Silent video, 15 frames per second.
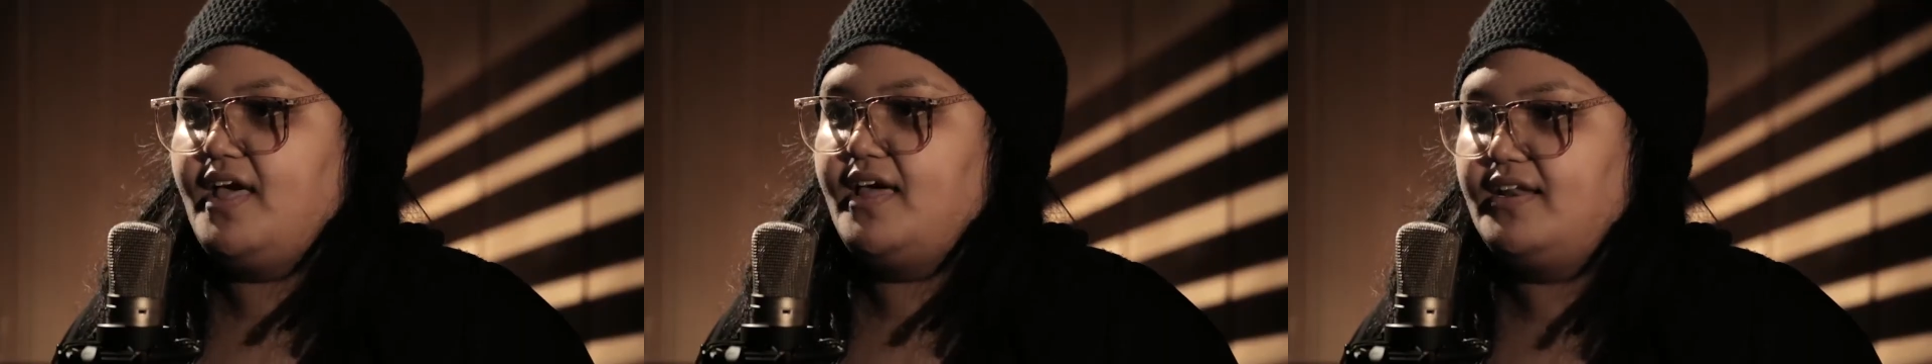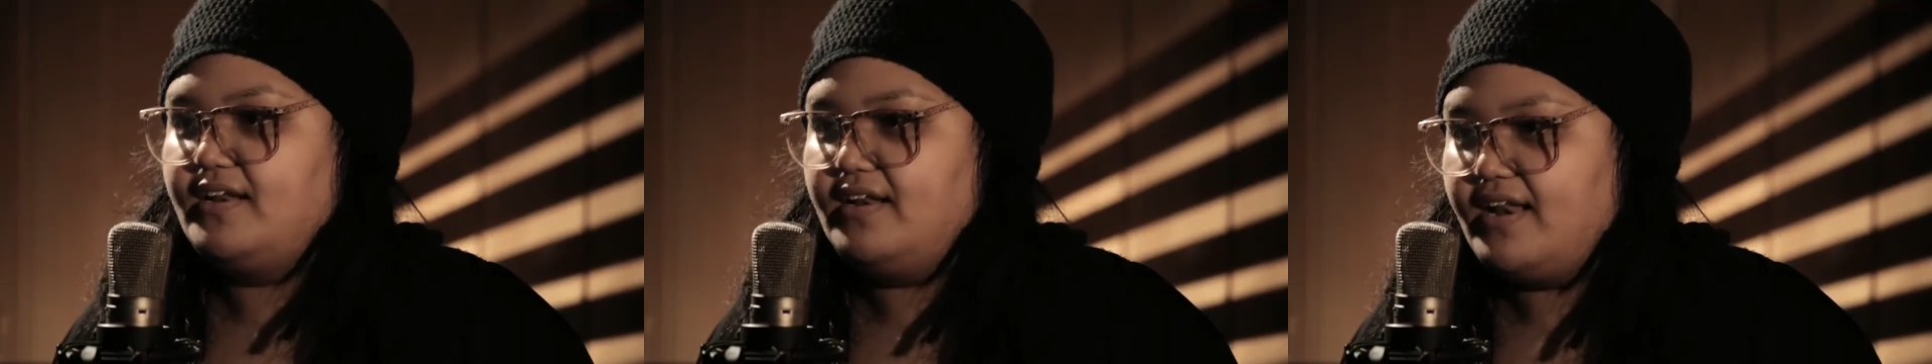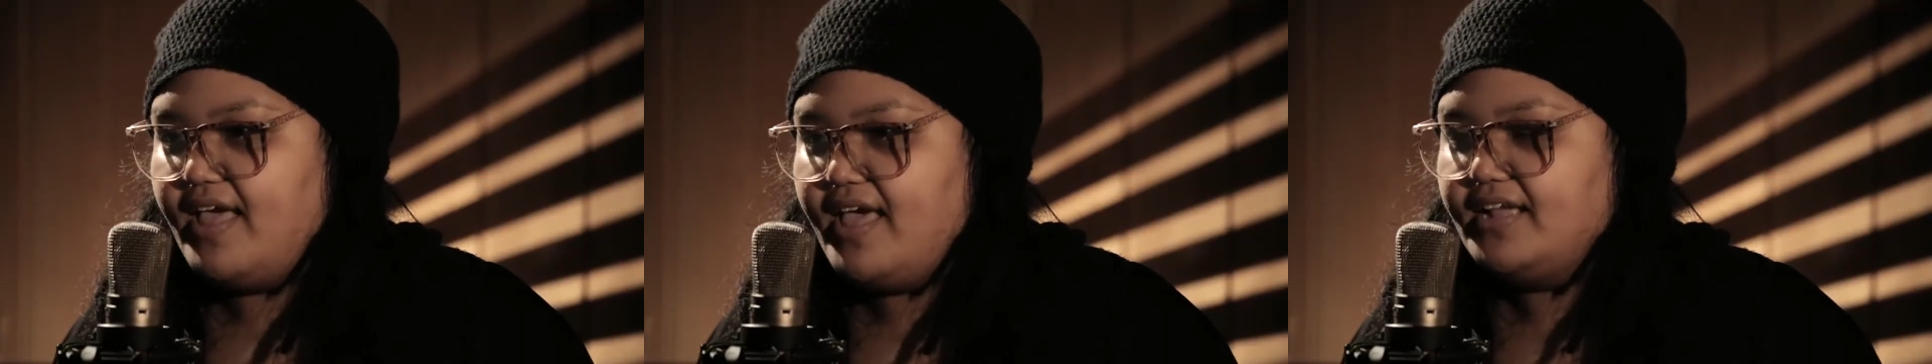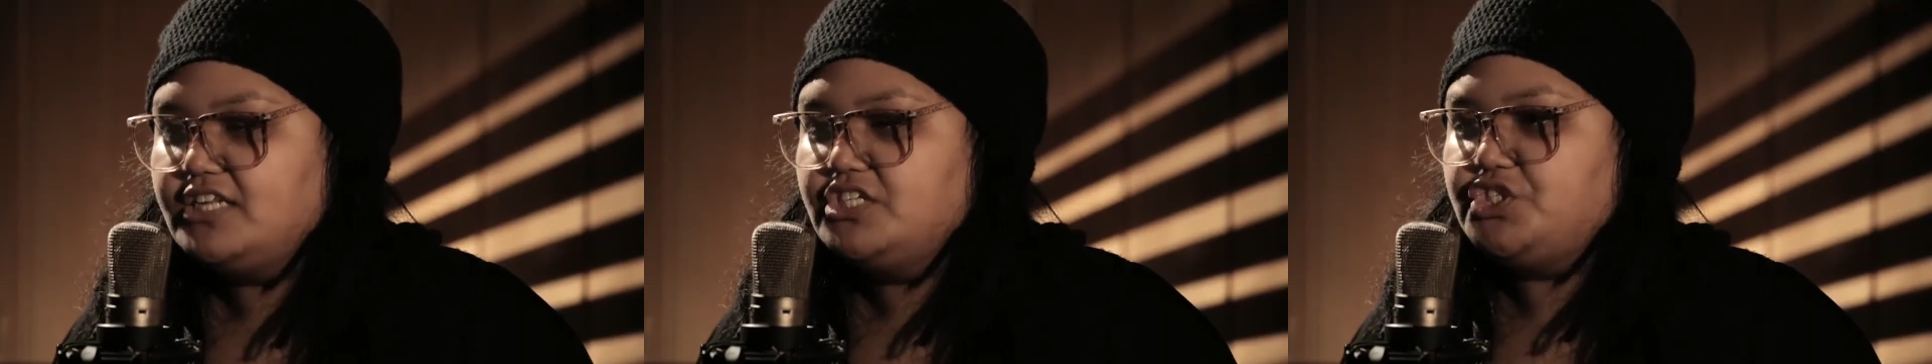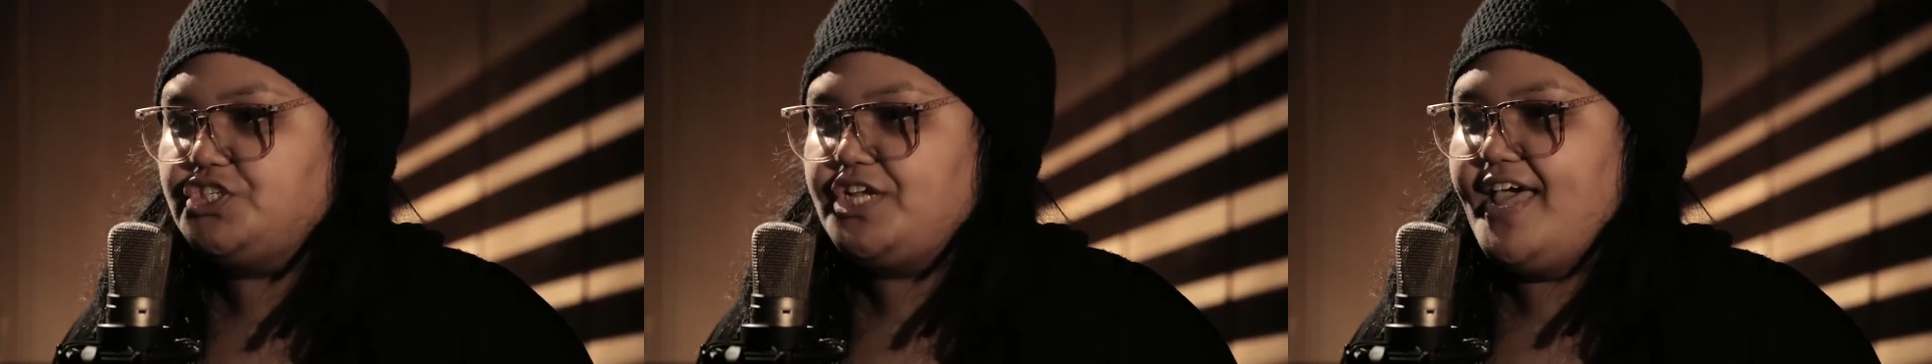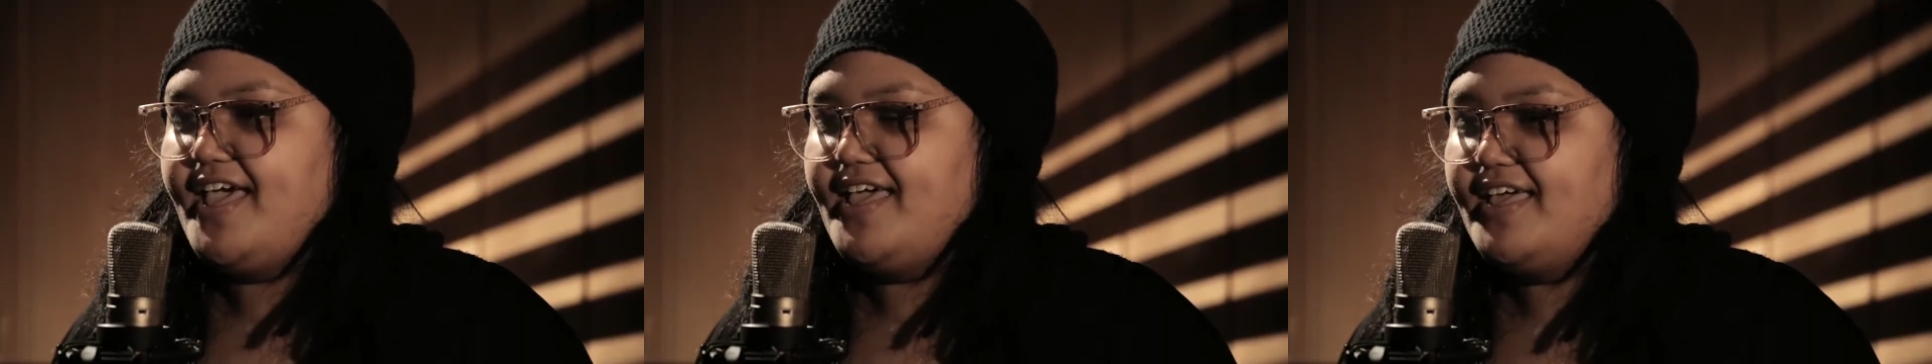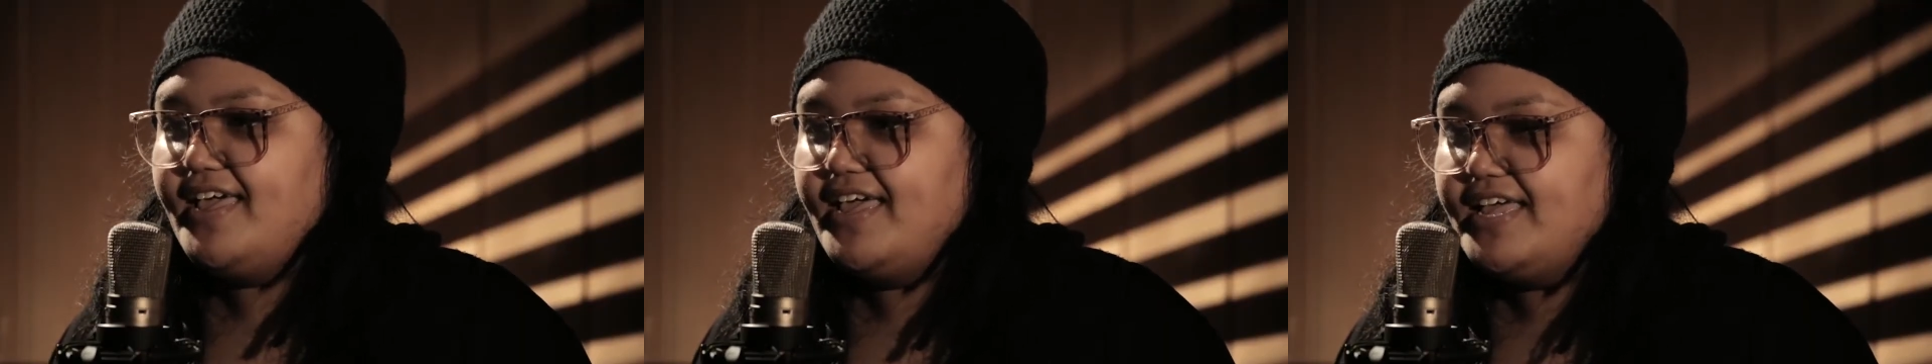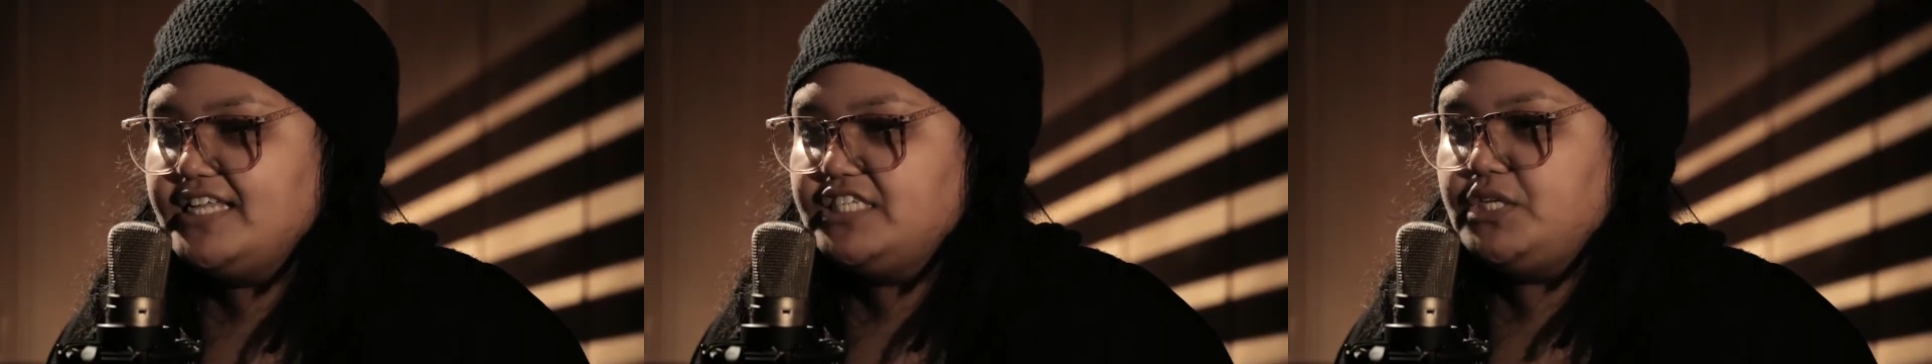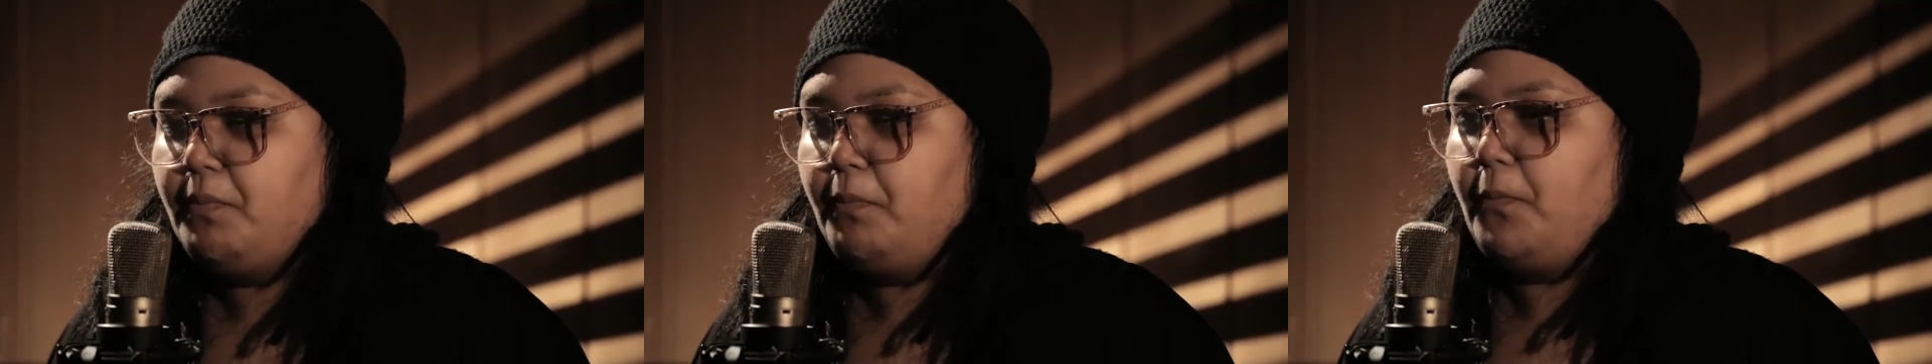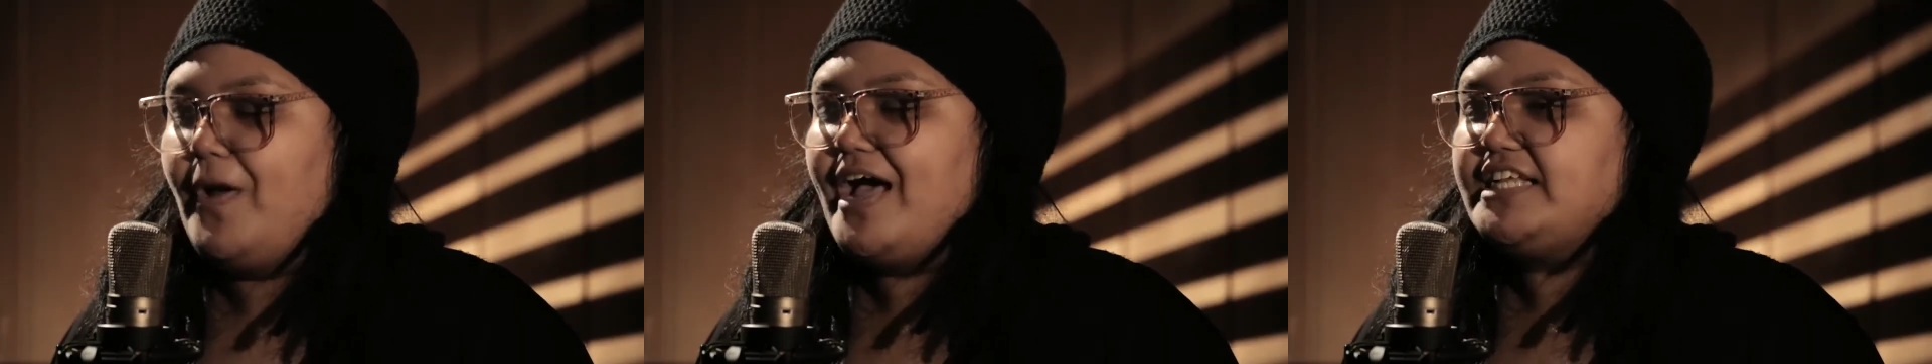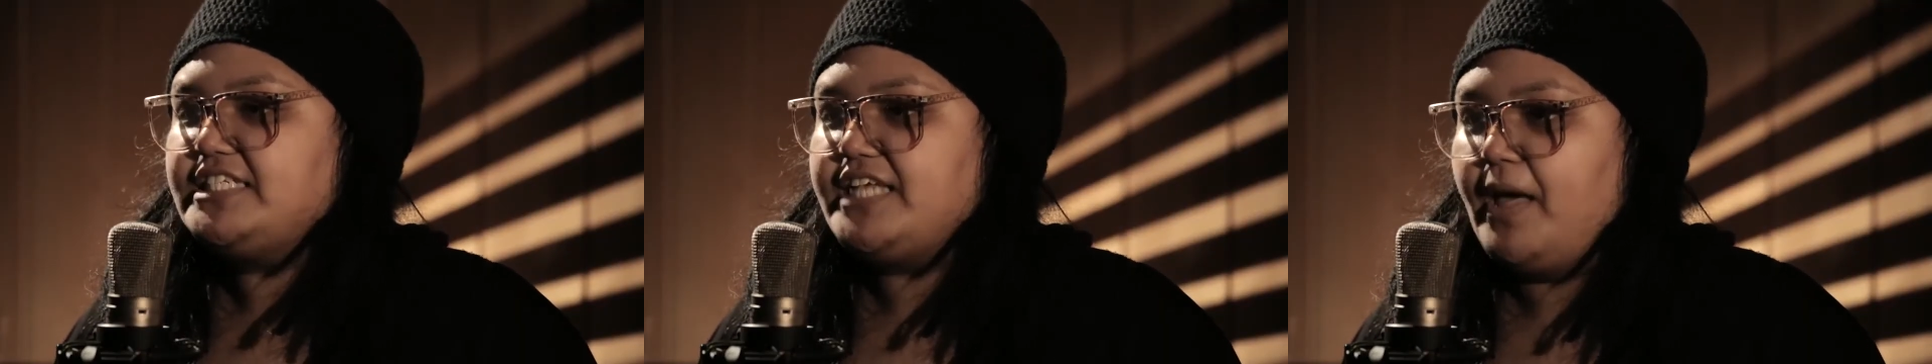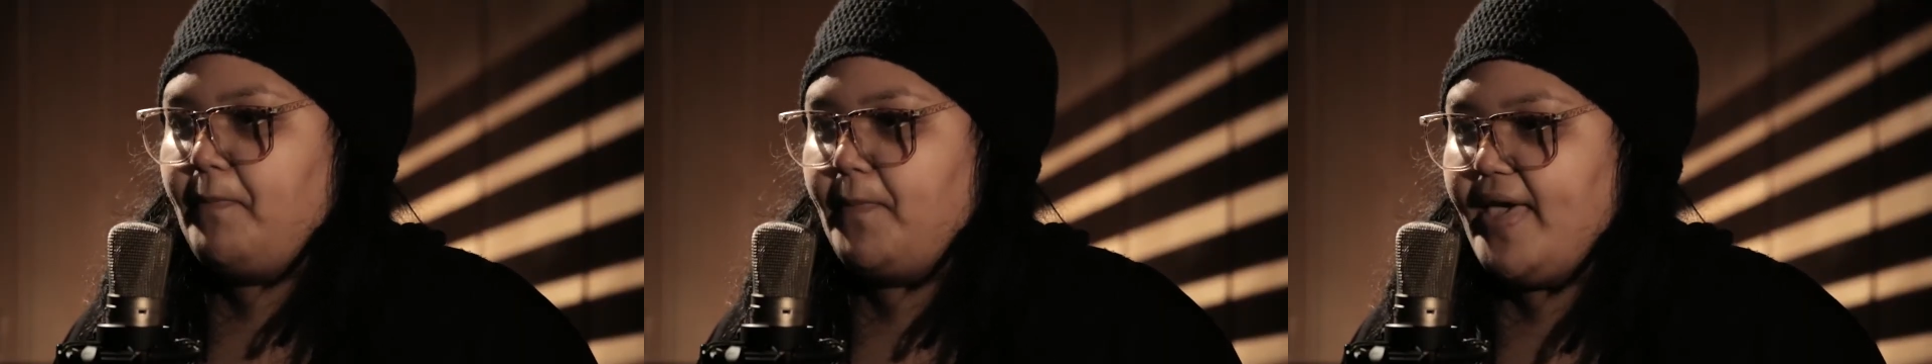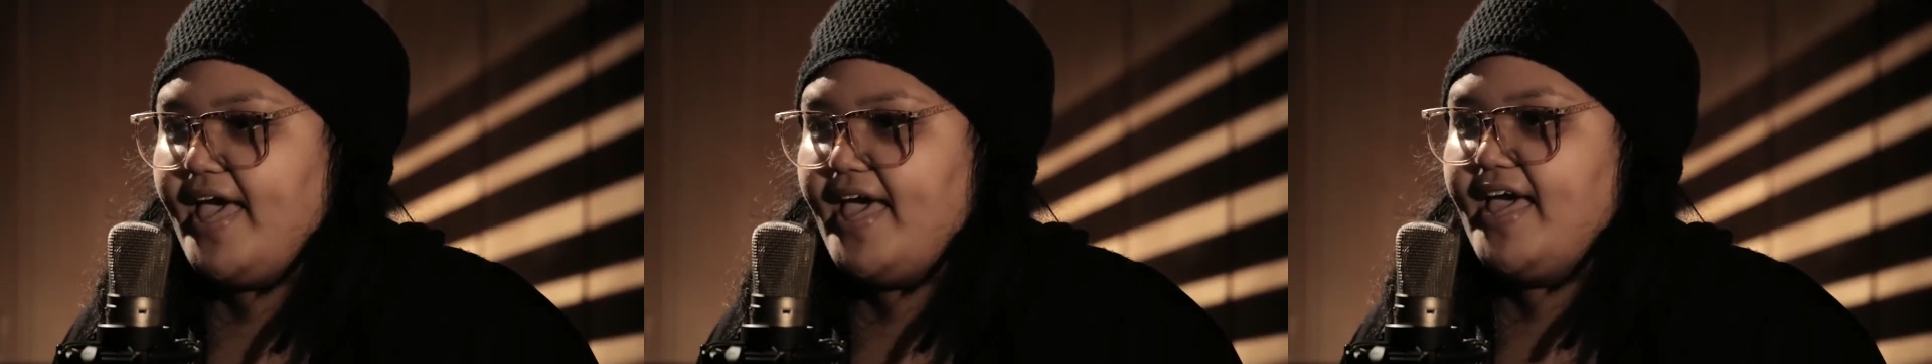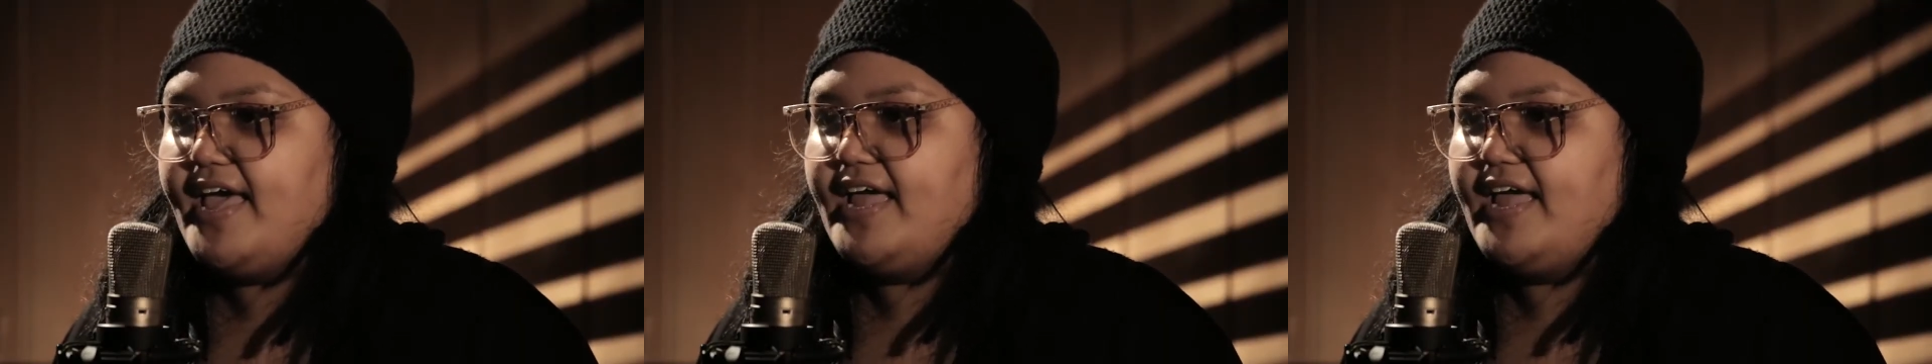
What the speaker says: sad about something. I'll use